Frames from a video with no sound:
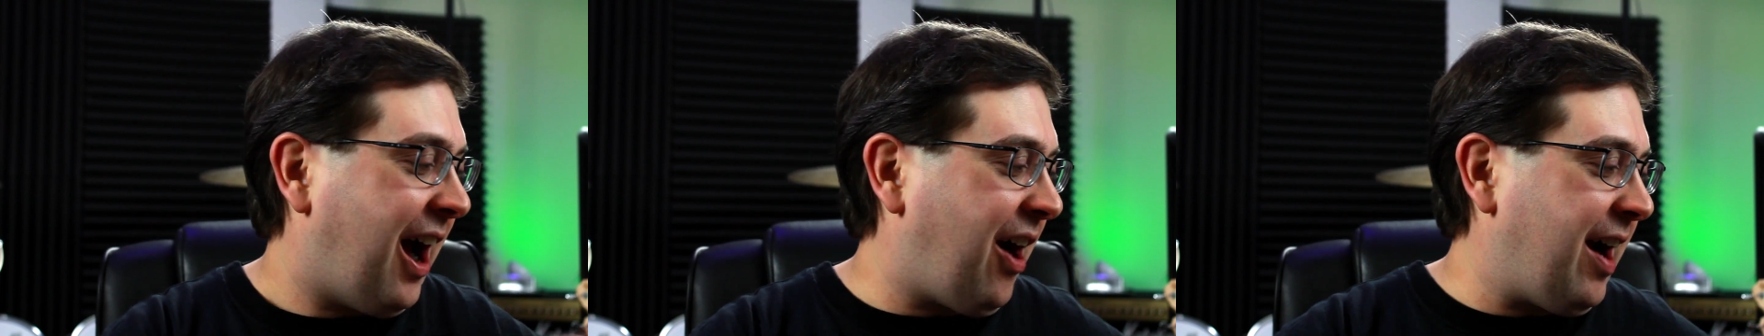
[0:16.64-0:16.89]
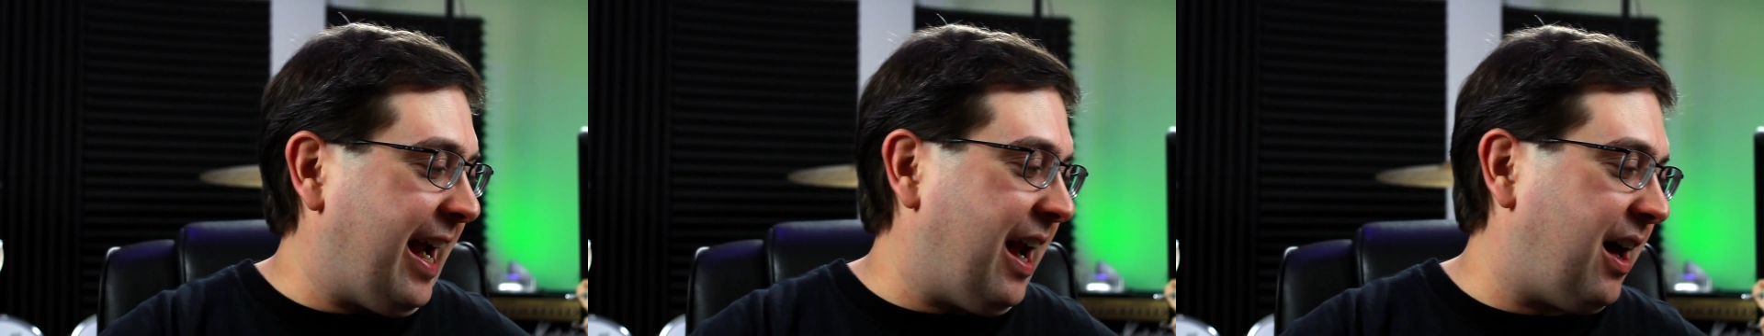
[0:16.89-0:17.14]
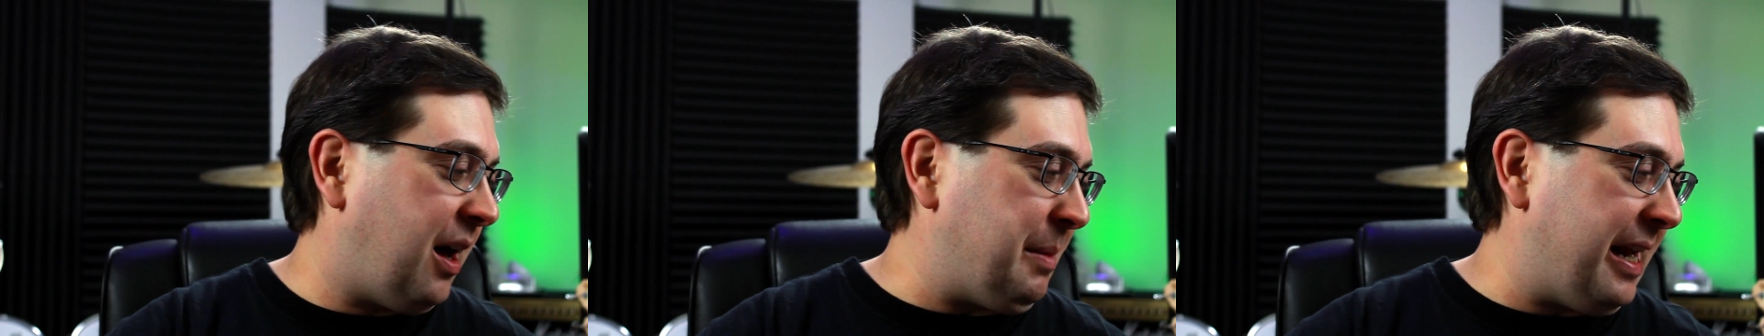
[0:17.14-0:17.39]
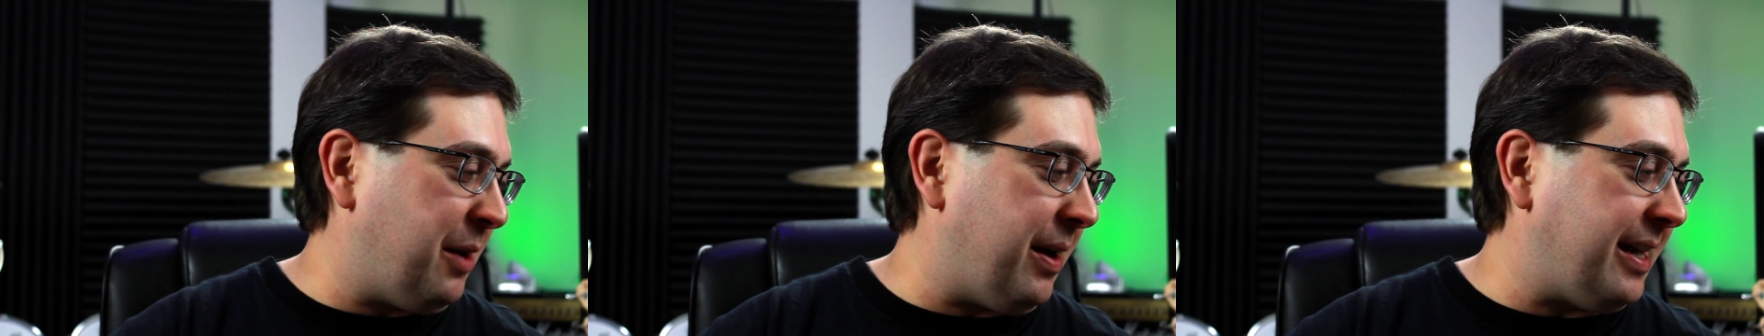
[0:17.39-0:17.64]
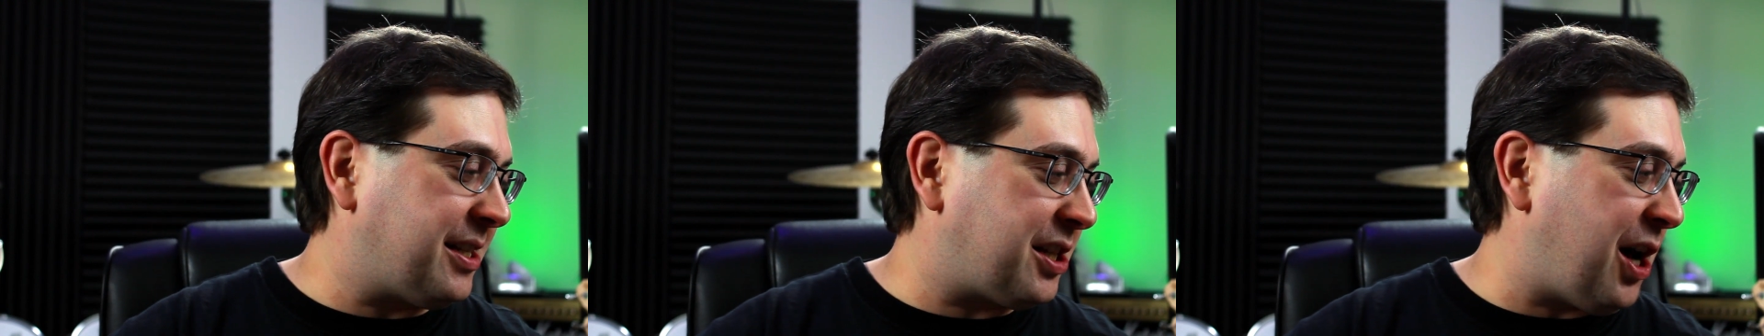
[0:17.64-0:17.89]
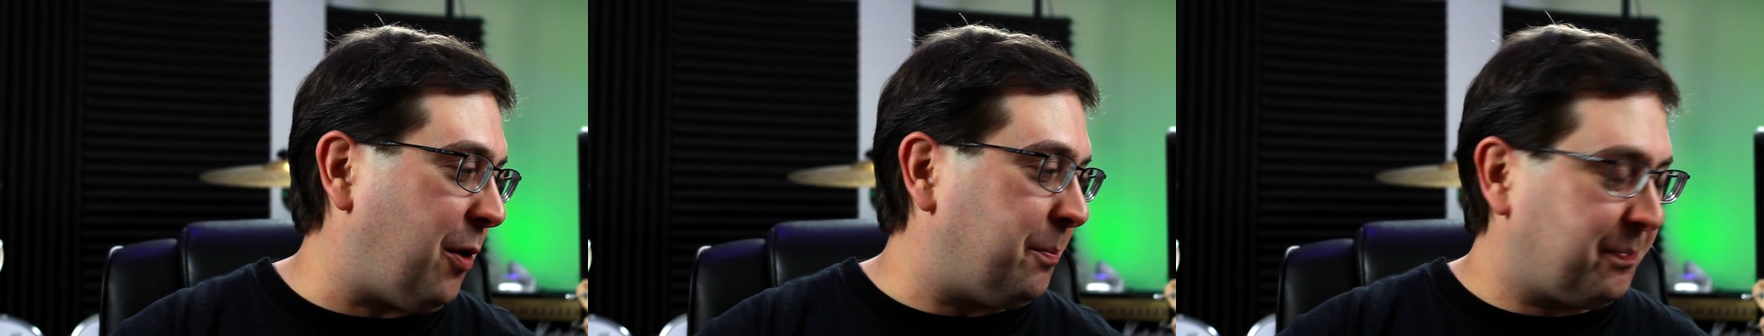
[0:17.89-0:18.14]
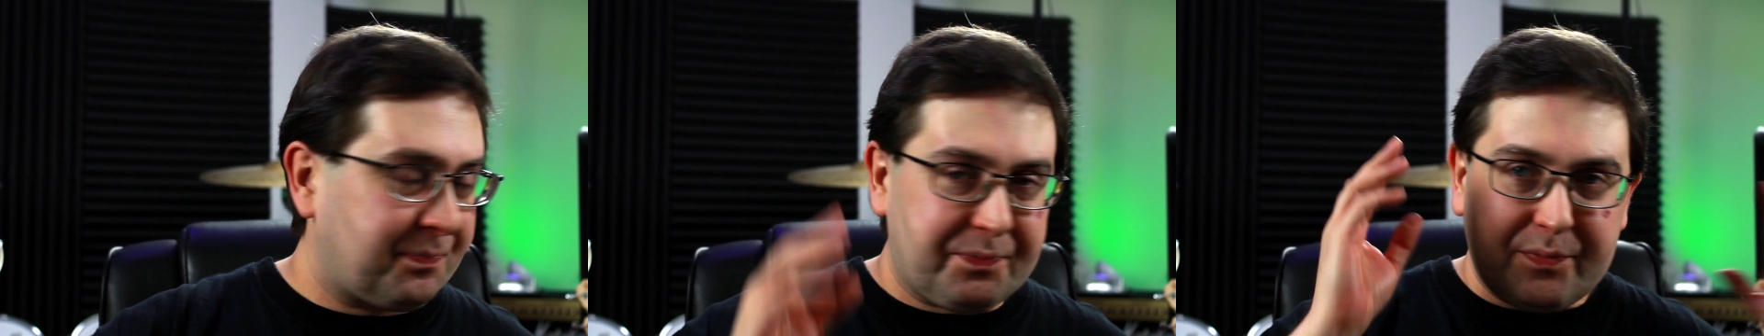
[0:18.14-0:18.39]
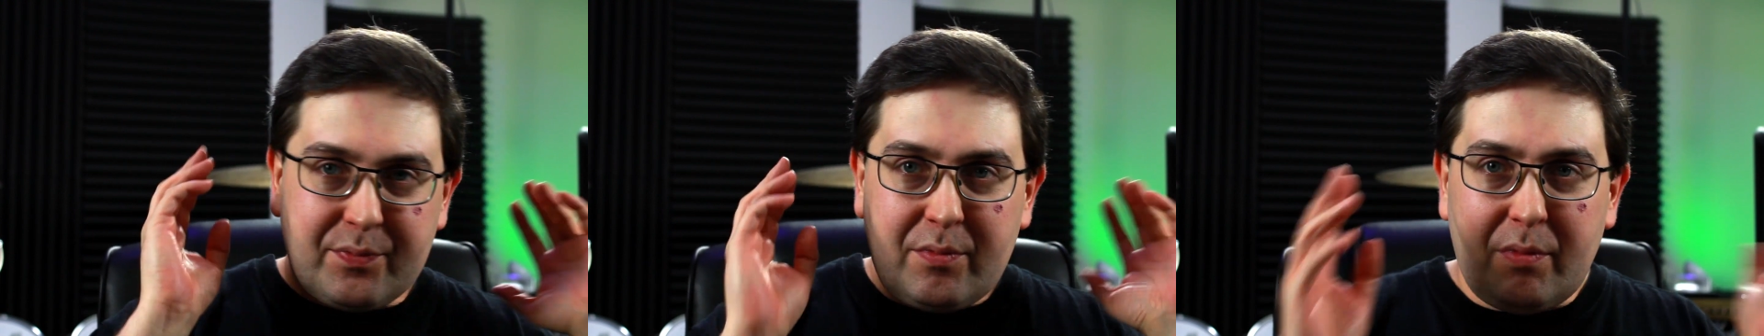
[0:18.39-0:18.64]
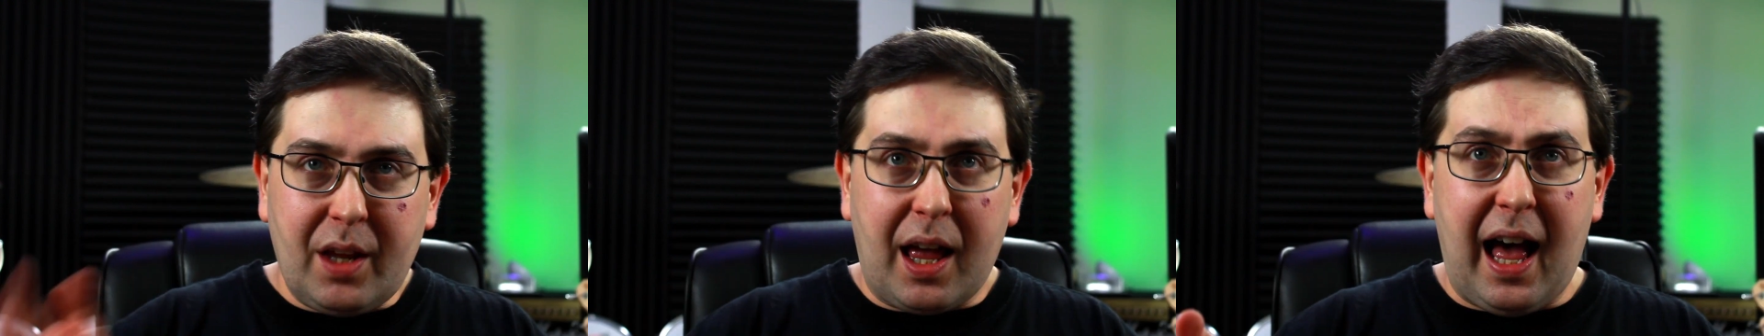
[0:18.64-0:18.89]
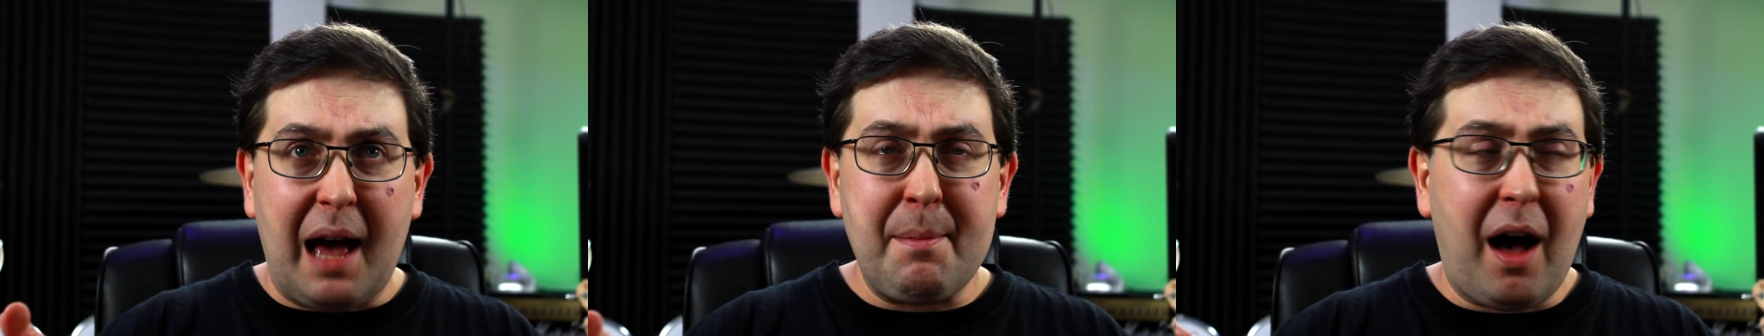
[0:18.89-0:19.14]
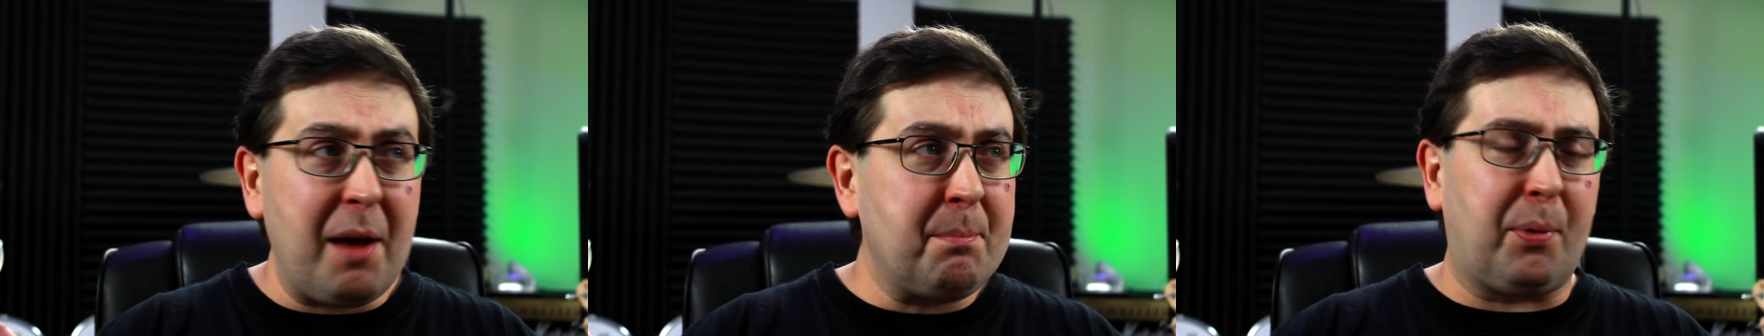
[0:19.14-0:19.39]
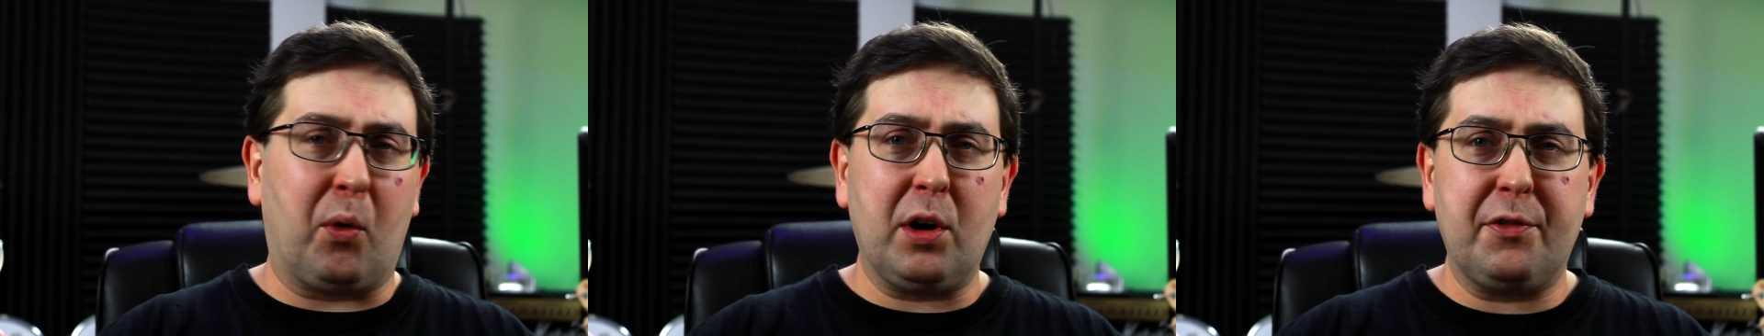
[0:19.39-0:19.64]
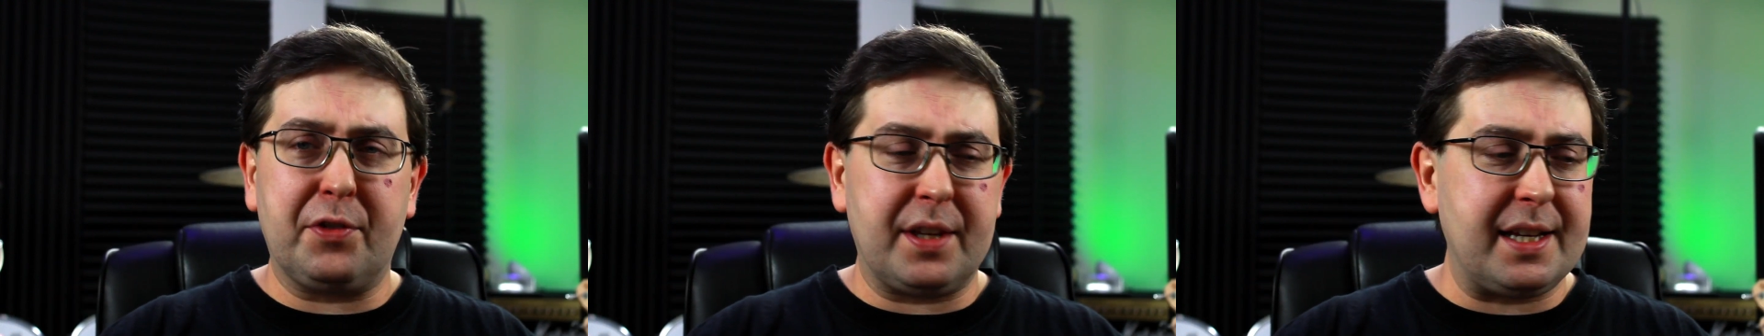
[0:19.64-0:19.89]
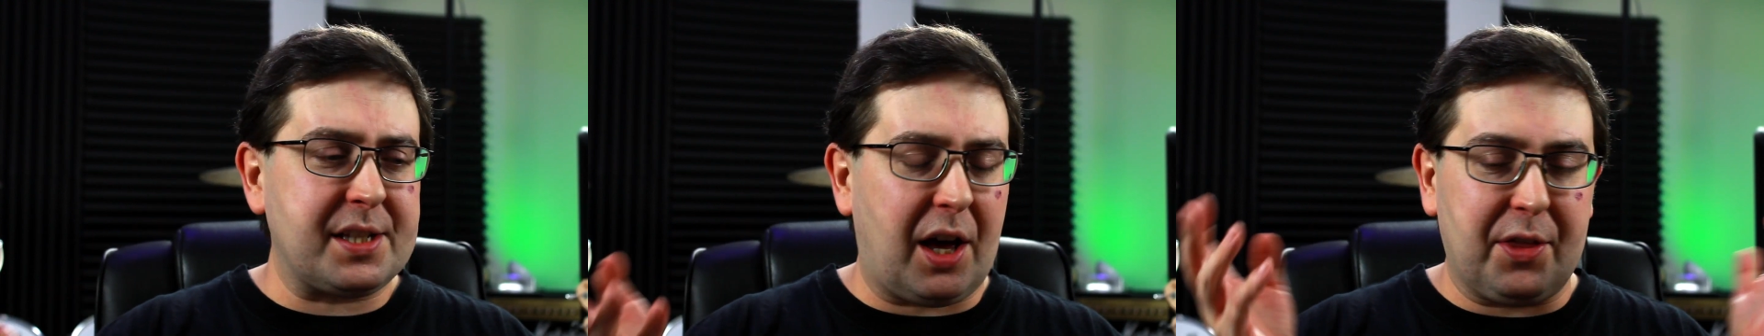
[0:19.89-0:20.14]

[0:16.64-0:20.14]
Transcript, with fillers: All right, anyways, so I'm on board for this,